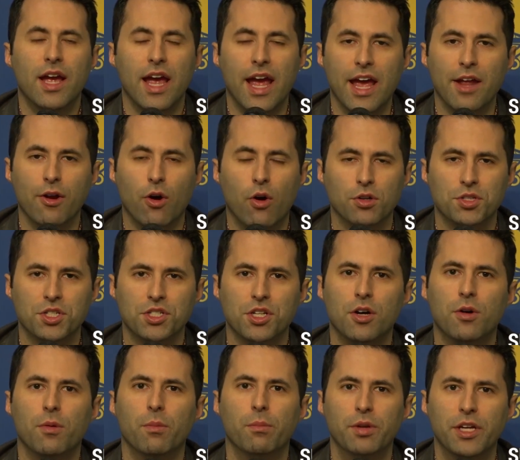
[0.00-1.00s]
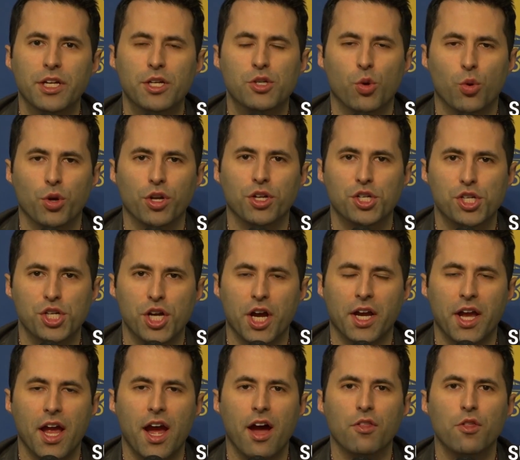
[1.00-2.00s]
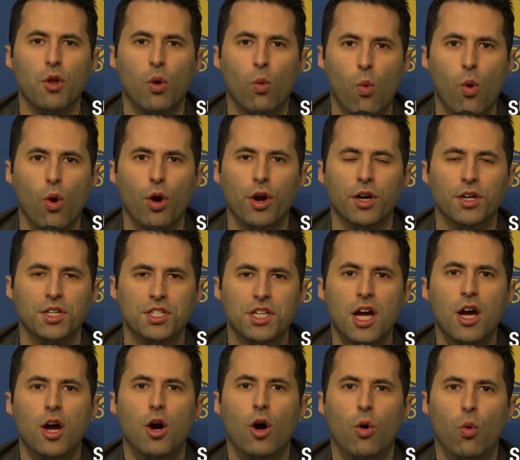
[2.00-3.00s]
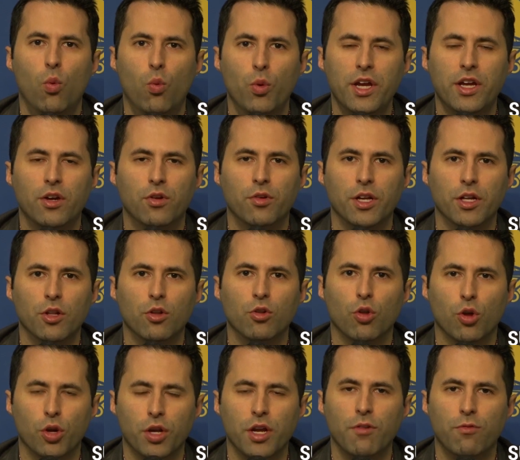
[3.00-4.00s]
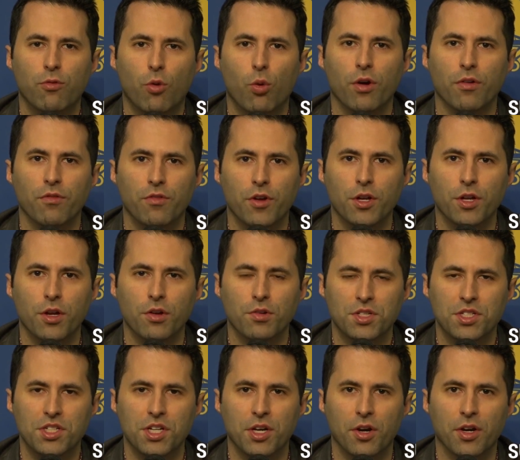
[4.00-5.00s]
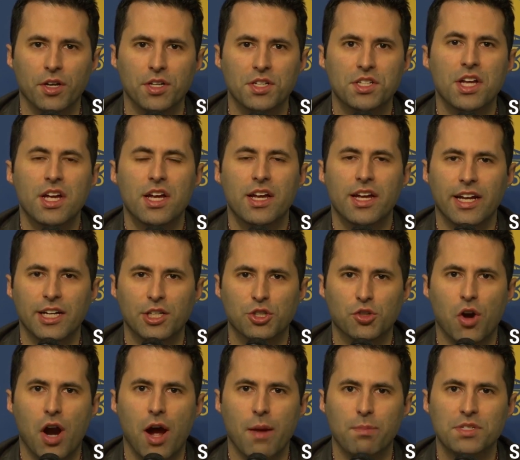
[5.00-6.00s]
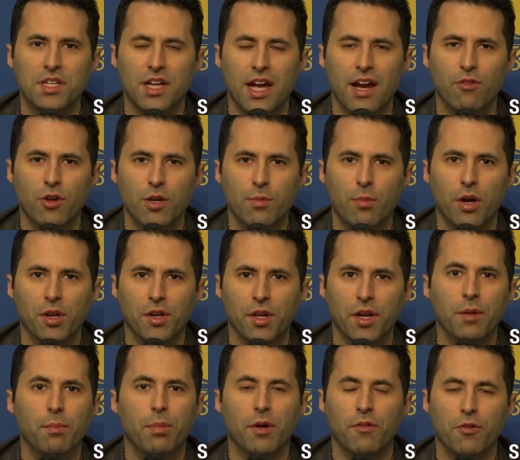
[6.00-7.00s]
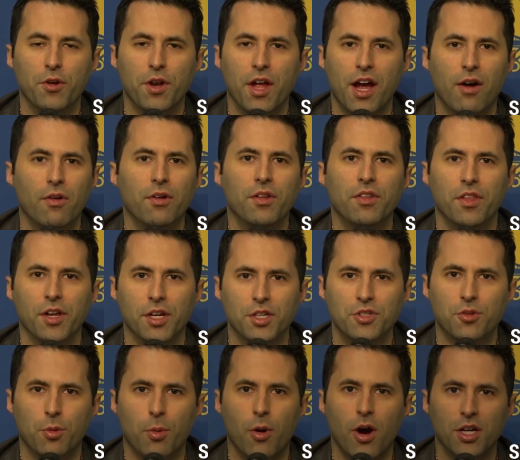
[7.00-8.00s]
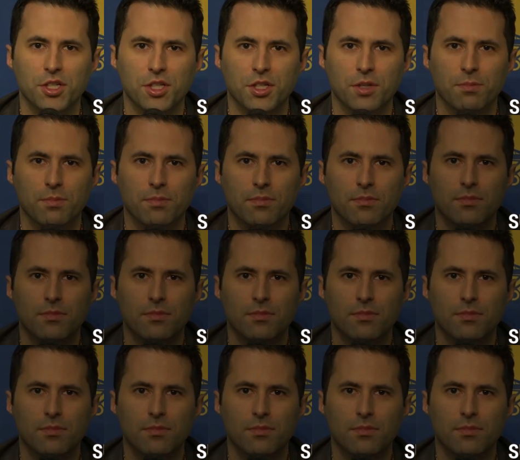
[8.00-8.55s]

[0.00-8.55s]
And also be sure to check out the Warriors weekly Looking Forward video series. It drops every Monday. But for now, thanks for watching.